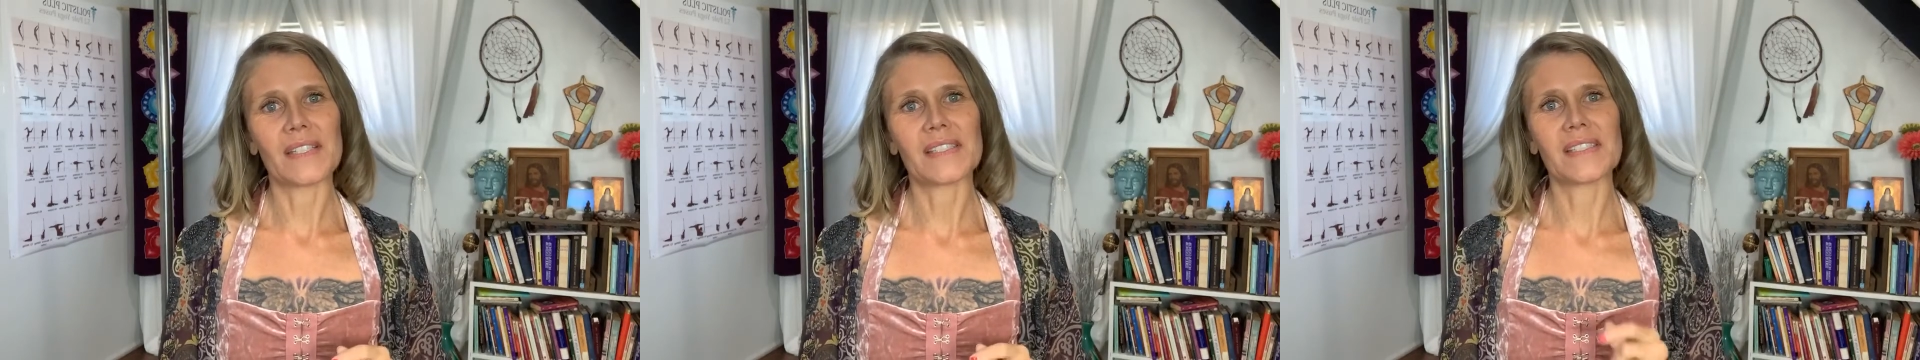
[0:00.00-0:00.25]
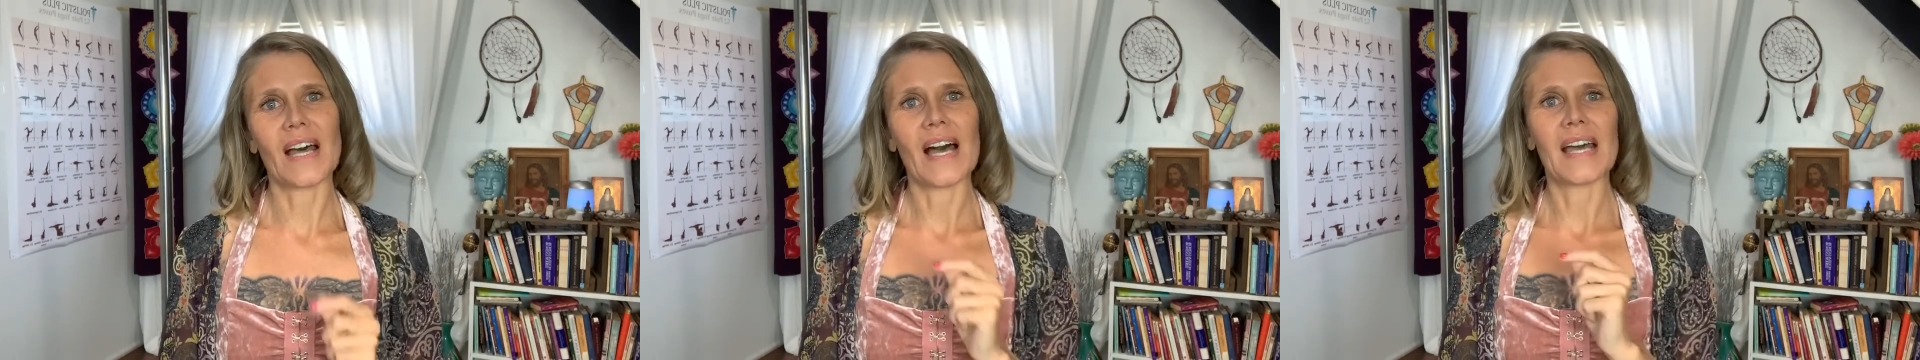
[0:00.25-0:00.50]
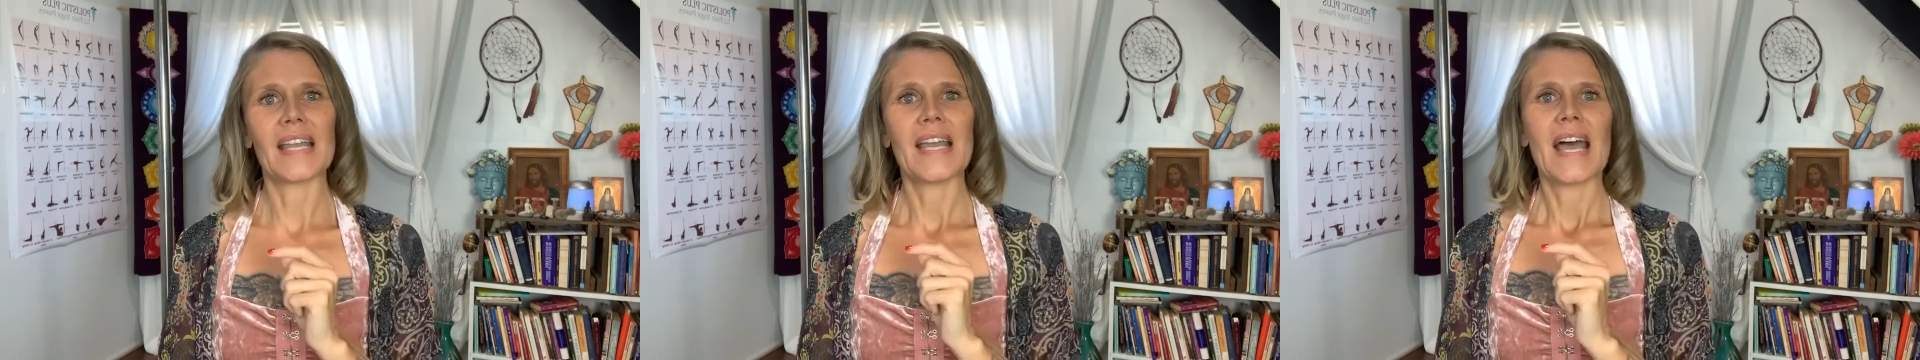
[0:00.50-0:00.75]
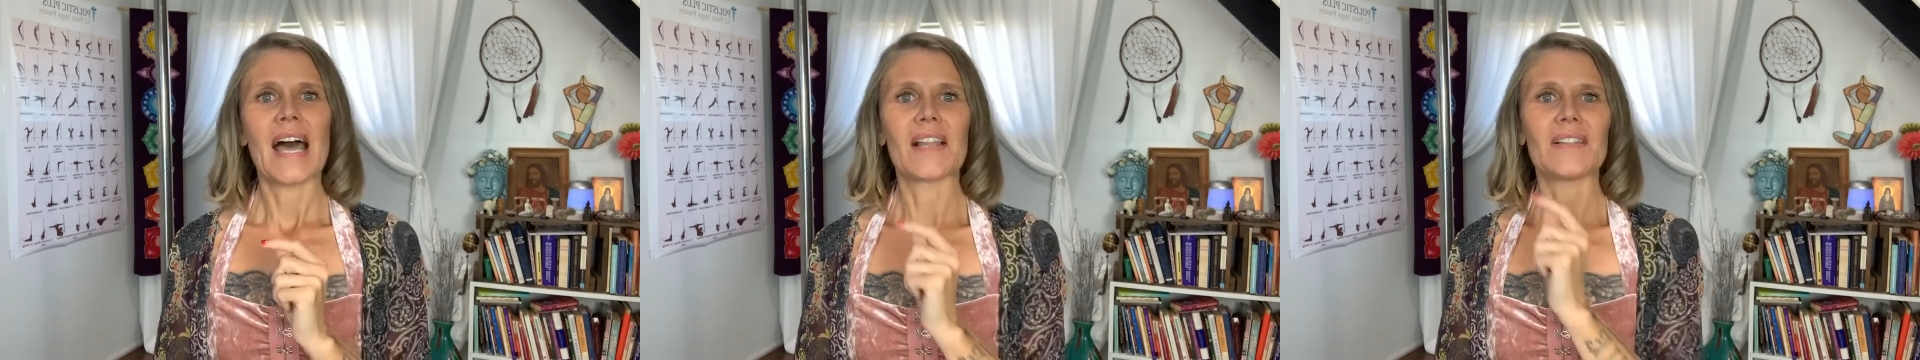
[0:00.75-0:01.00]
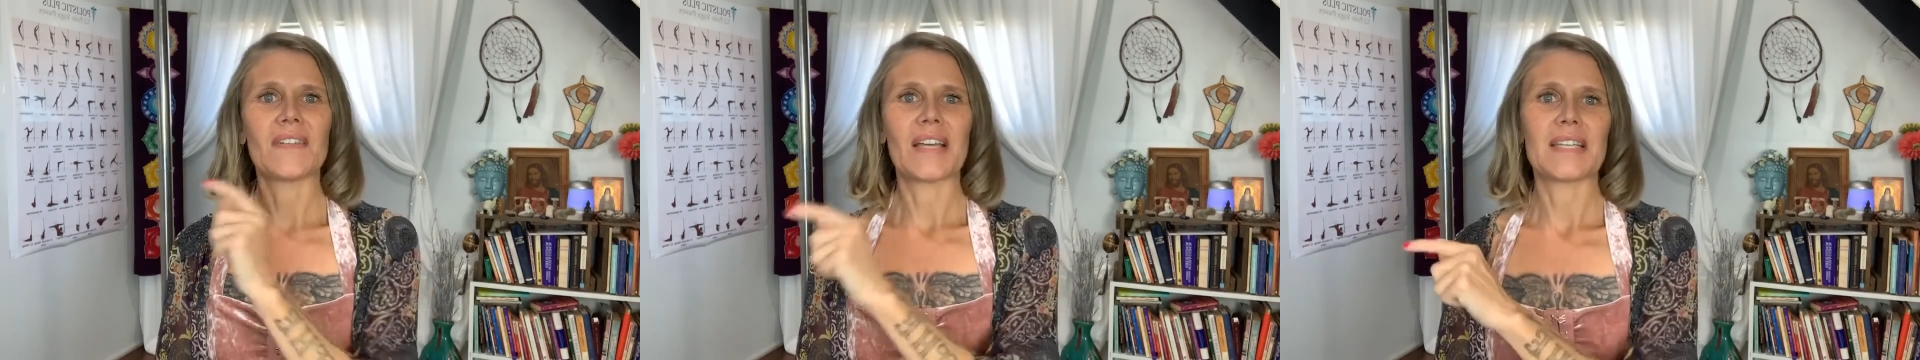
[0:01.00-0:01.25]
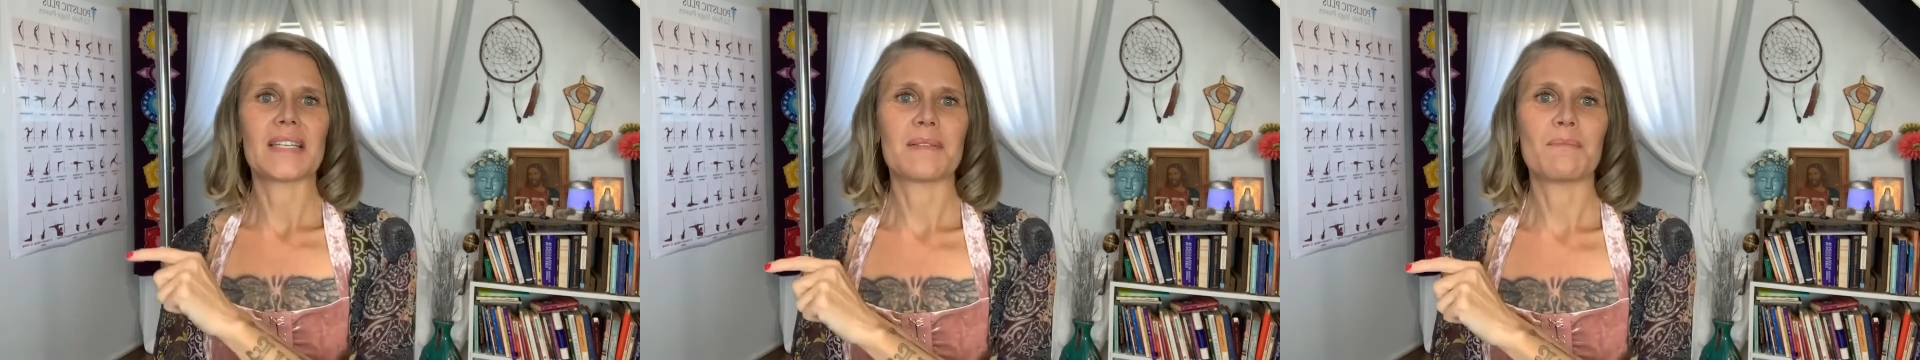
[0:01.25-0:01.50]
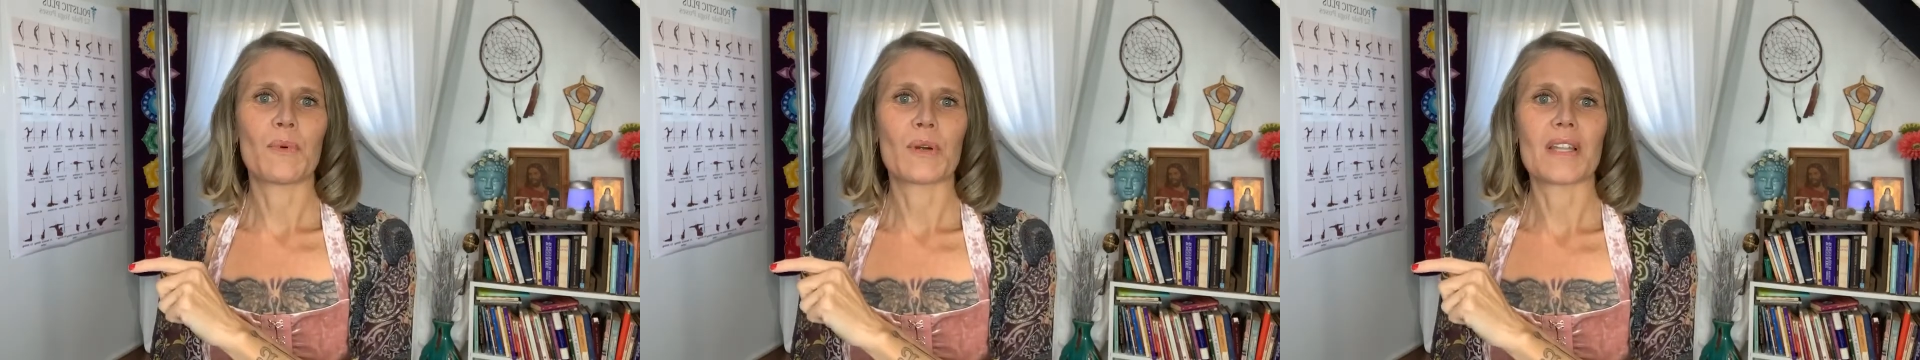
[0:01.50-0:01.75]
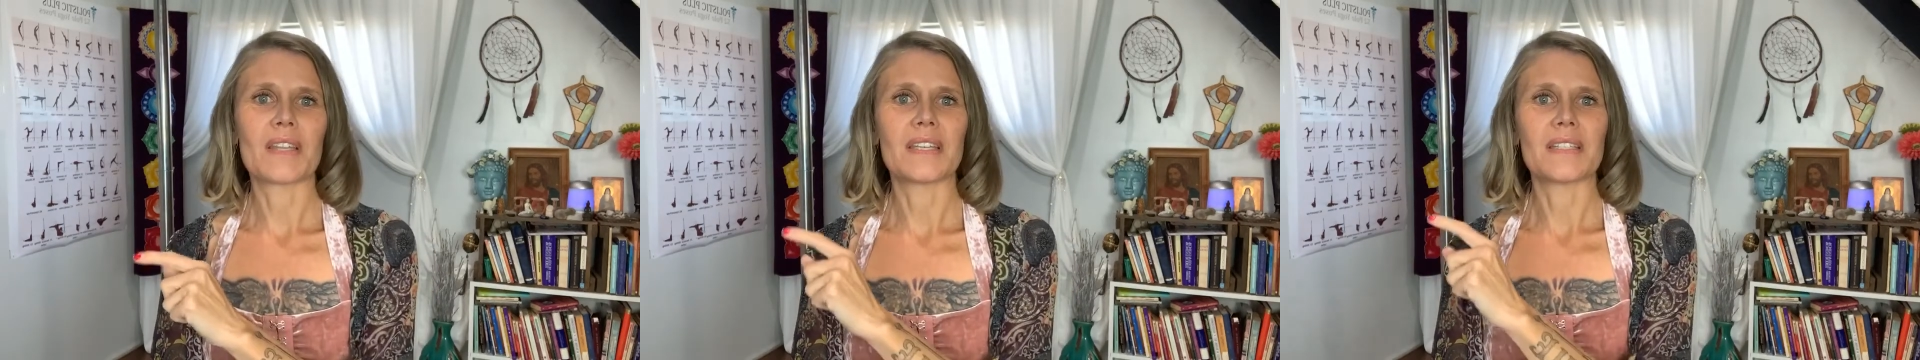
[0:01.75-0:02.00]
It's not elevated
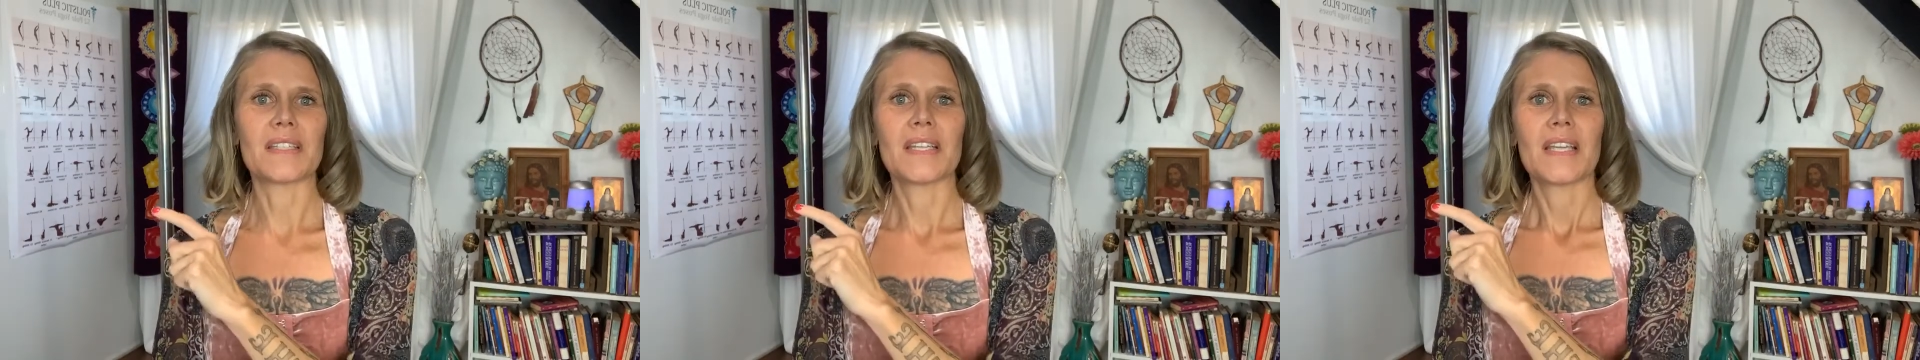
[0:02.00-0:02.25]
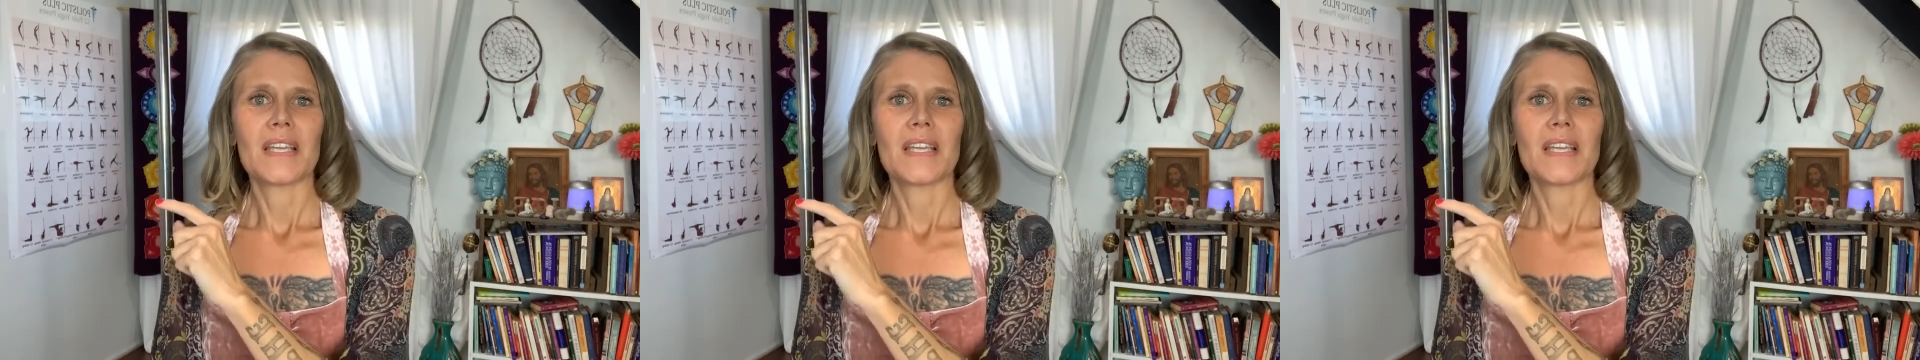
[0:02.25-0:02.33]
more than